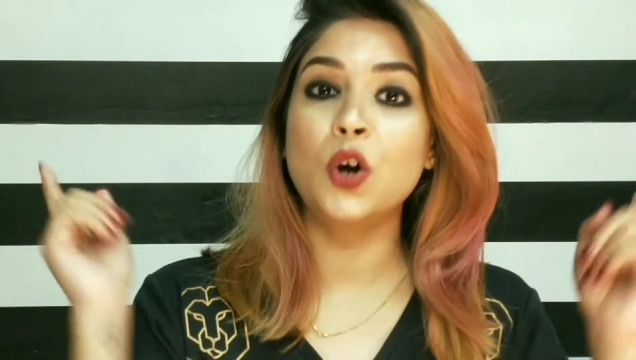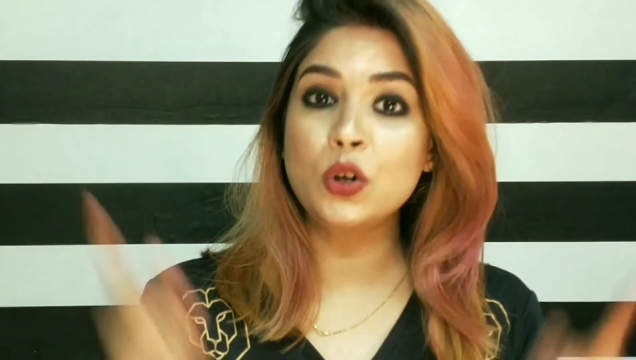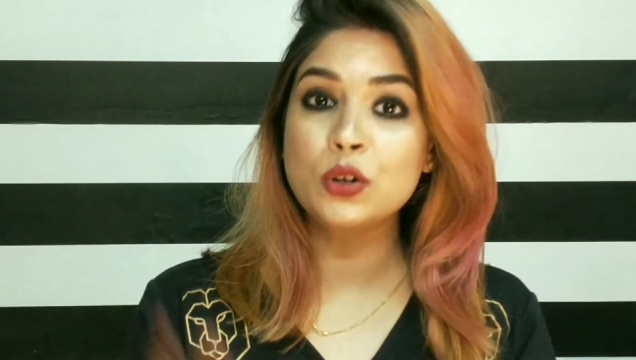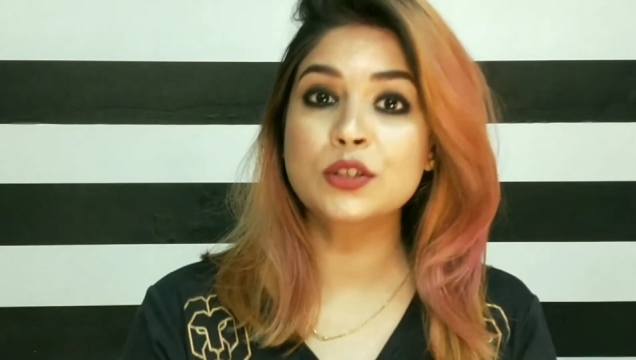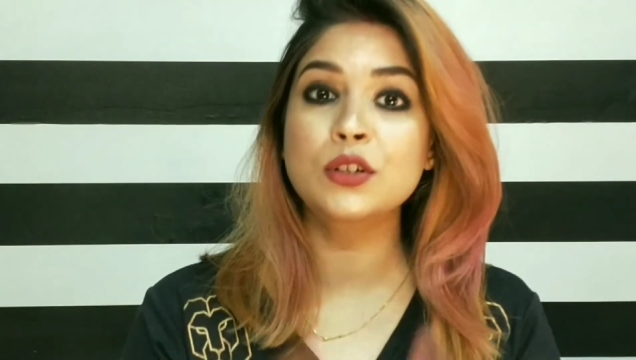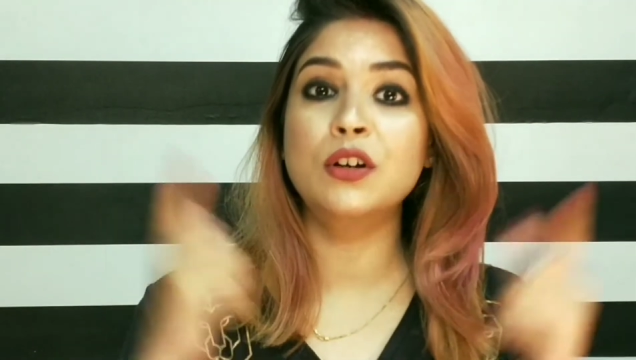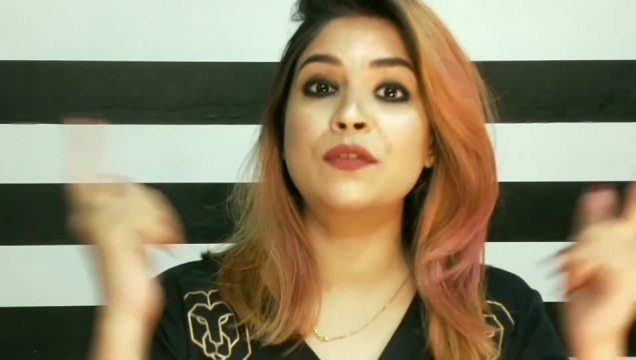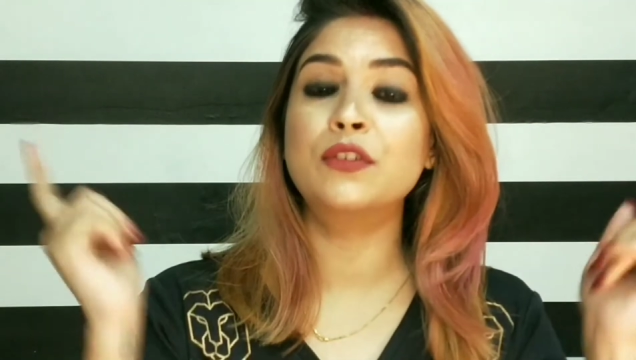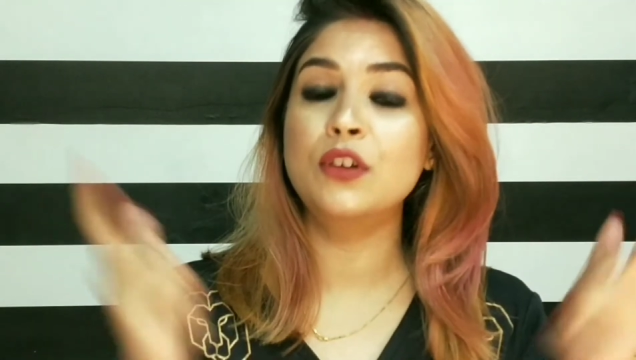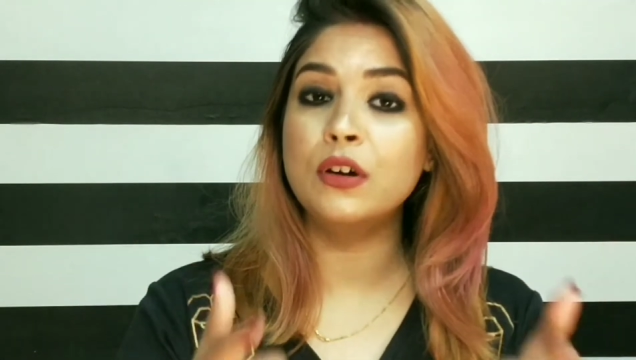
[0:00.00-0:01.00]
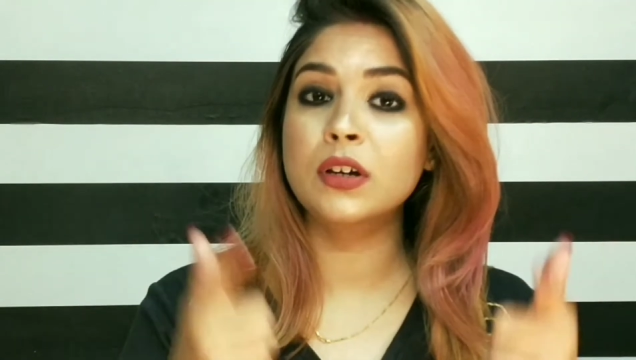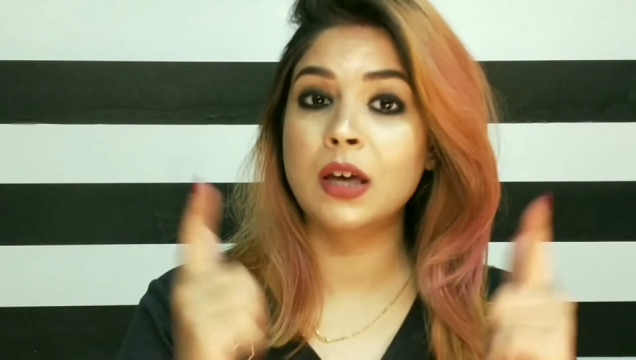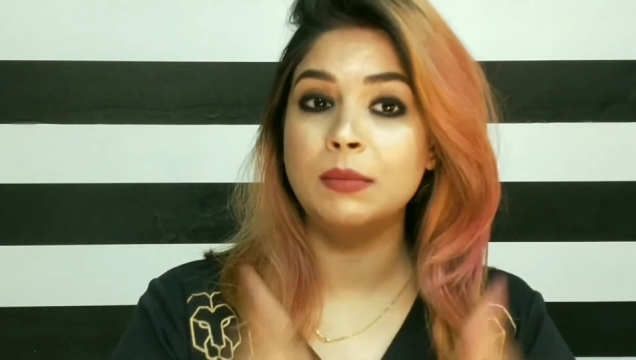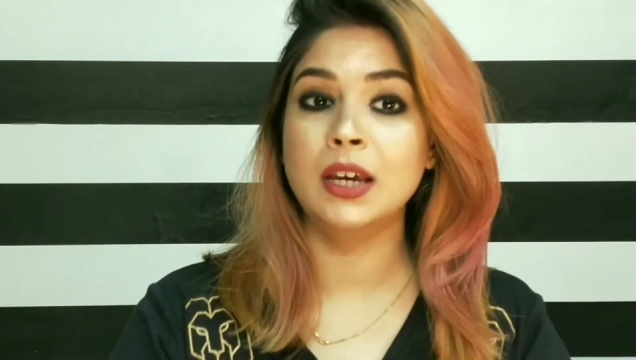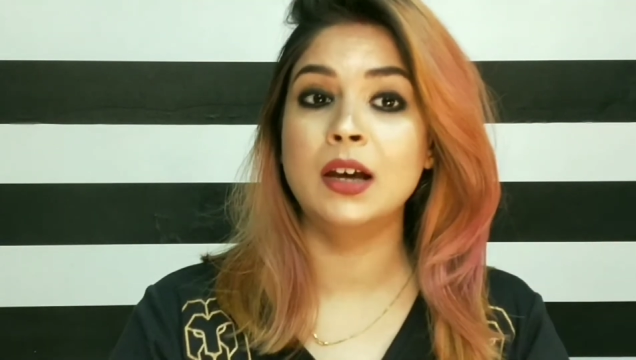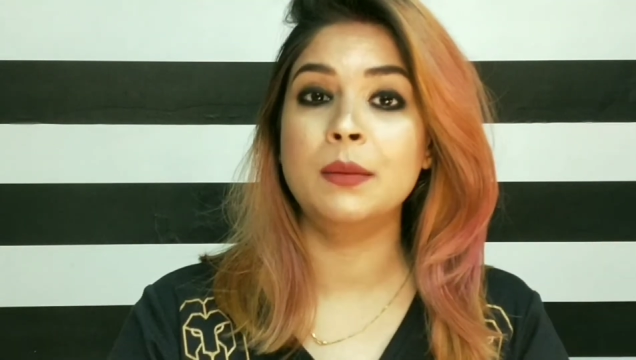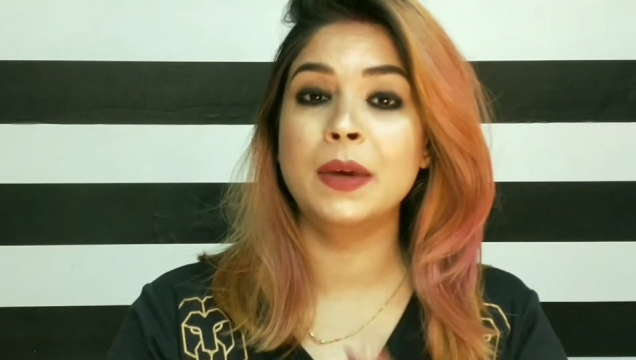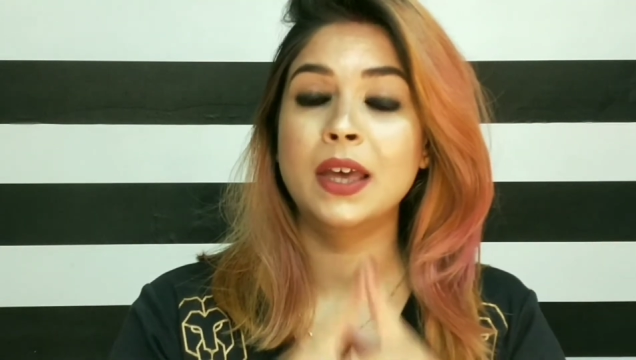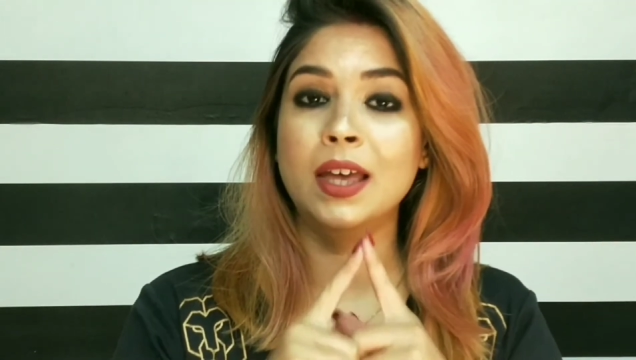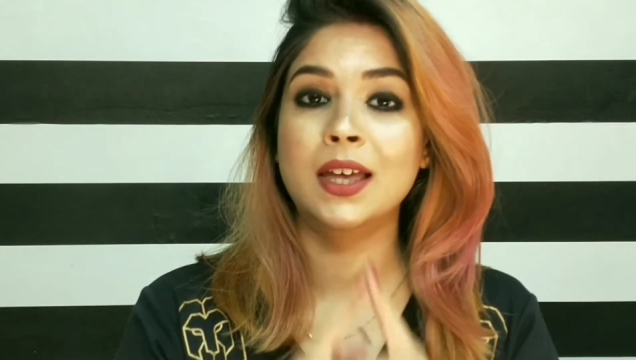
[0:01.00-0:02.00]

and also a vlog coming up.